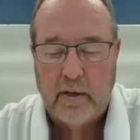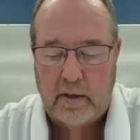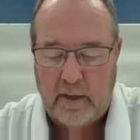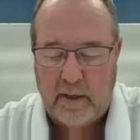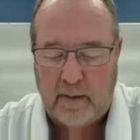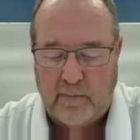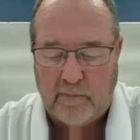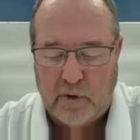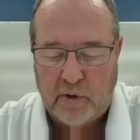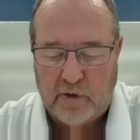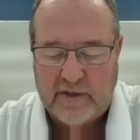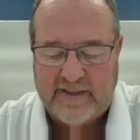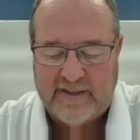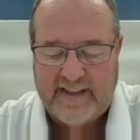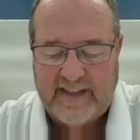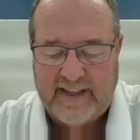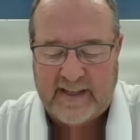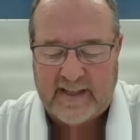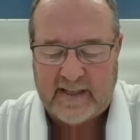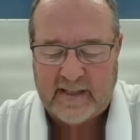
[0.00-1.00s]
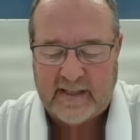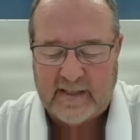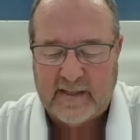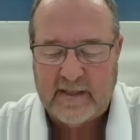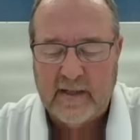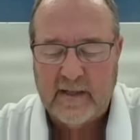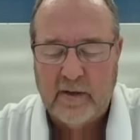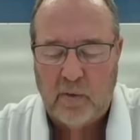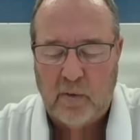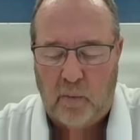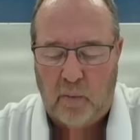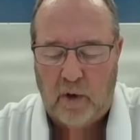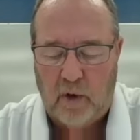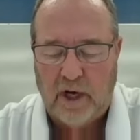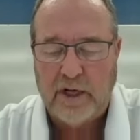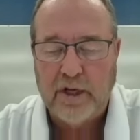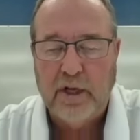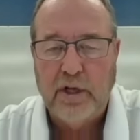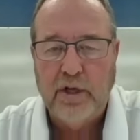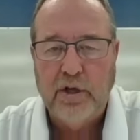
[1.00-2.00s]
Number 6,
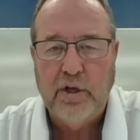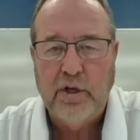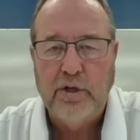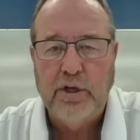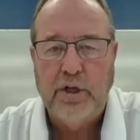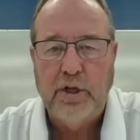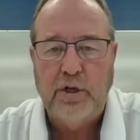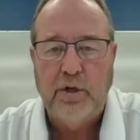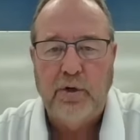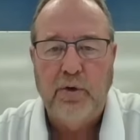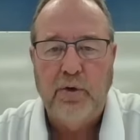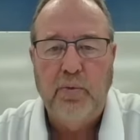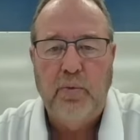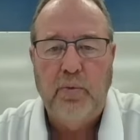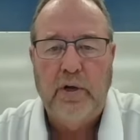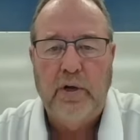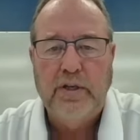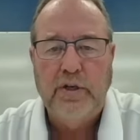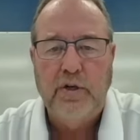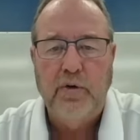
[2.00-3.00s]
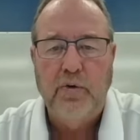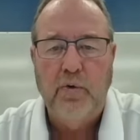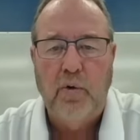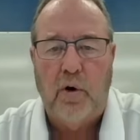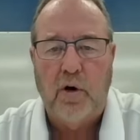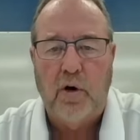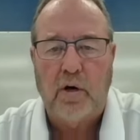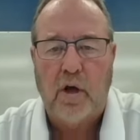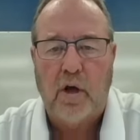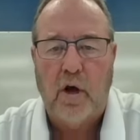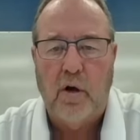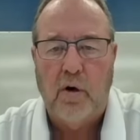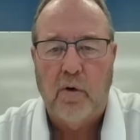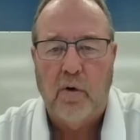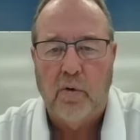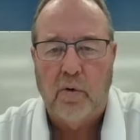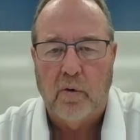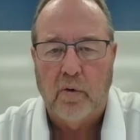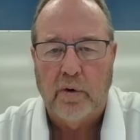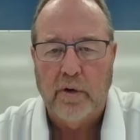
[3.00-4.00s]
what do you do when you are
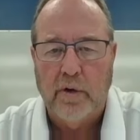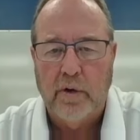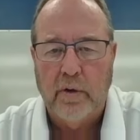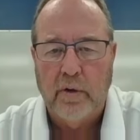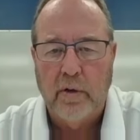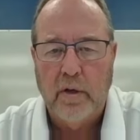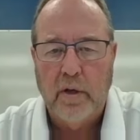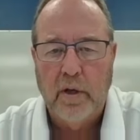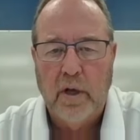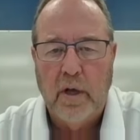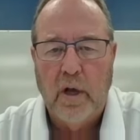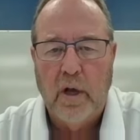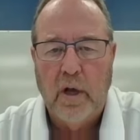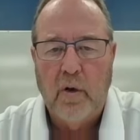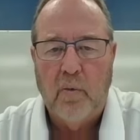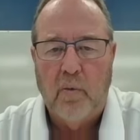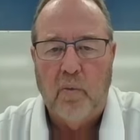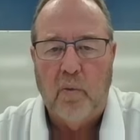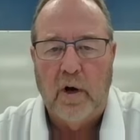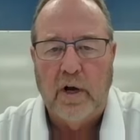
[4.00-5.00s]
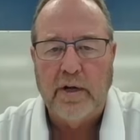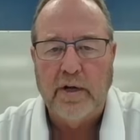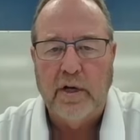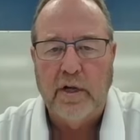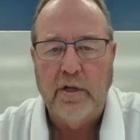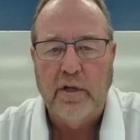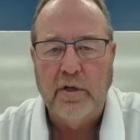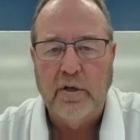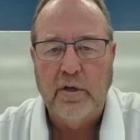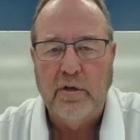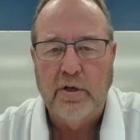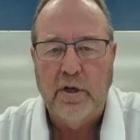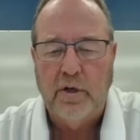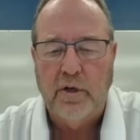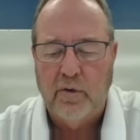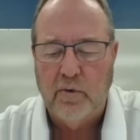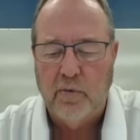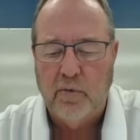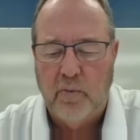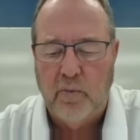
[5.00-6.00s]
cold? What do you
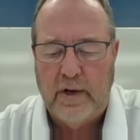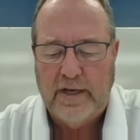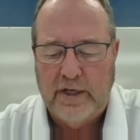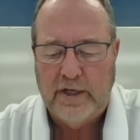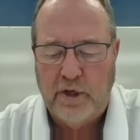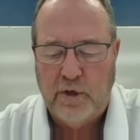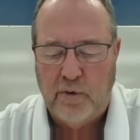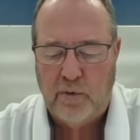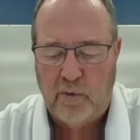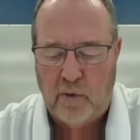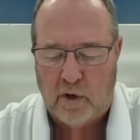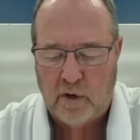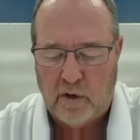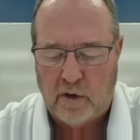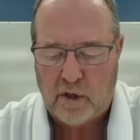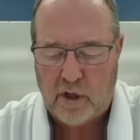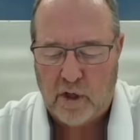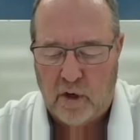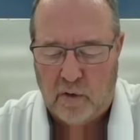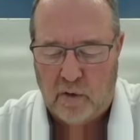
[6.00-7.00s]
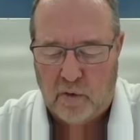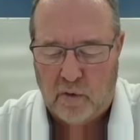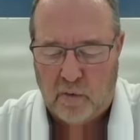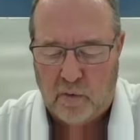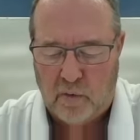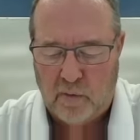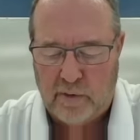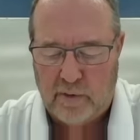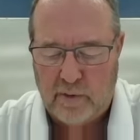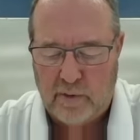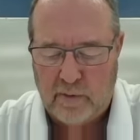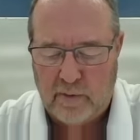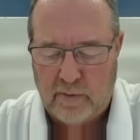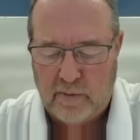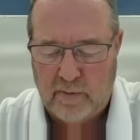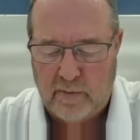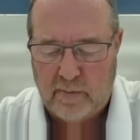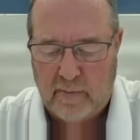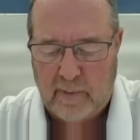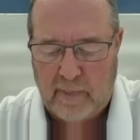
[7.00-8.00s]
do when you are cold?
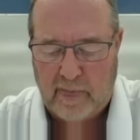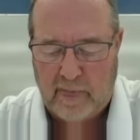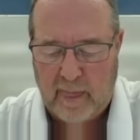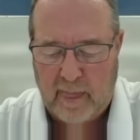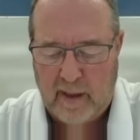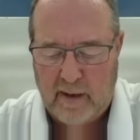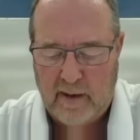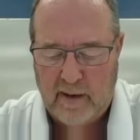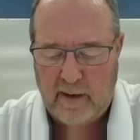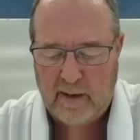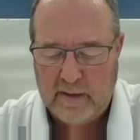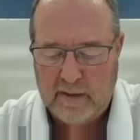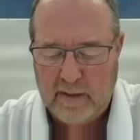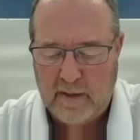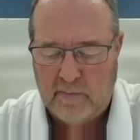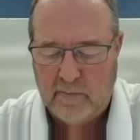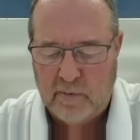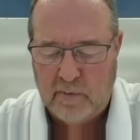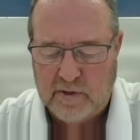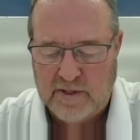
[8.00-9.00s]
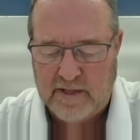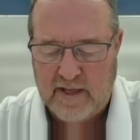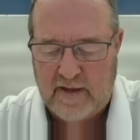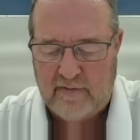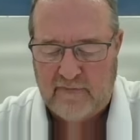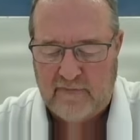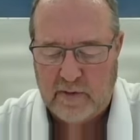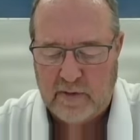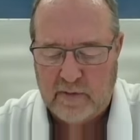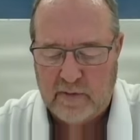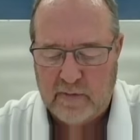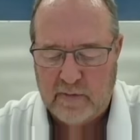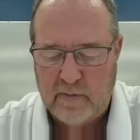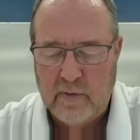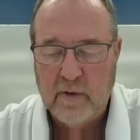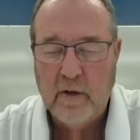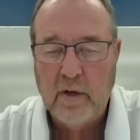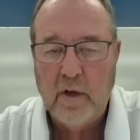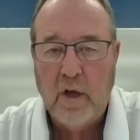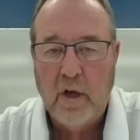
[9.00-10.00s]
Number 7,
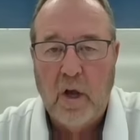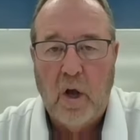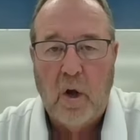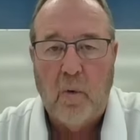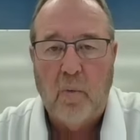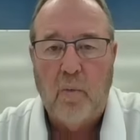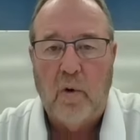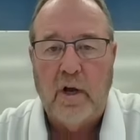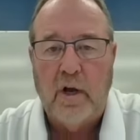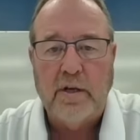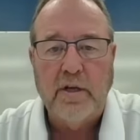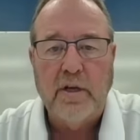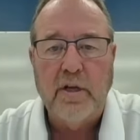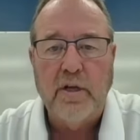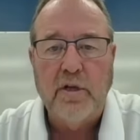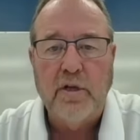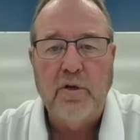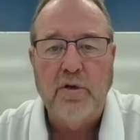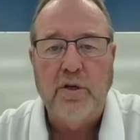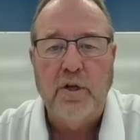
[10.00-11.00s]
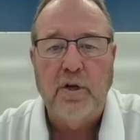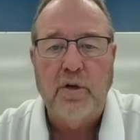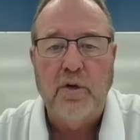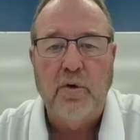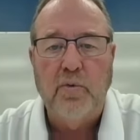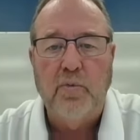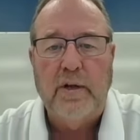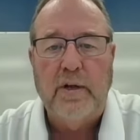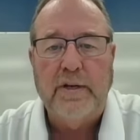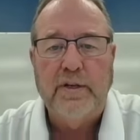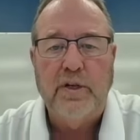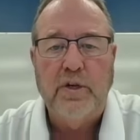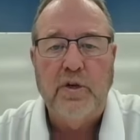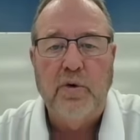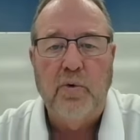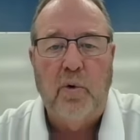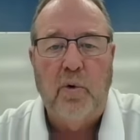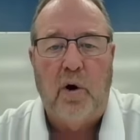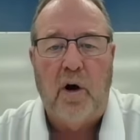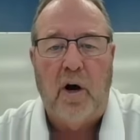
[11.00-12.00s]
what do you do when
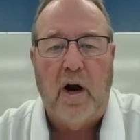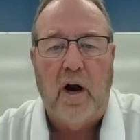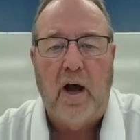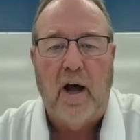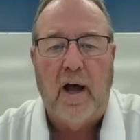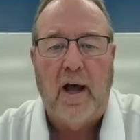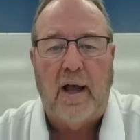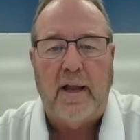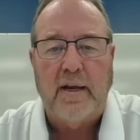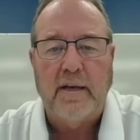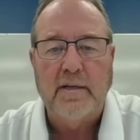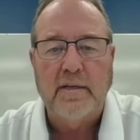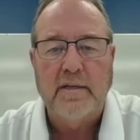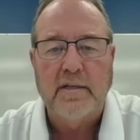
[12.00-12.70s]
you are hot?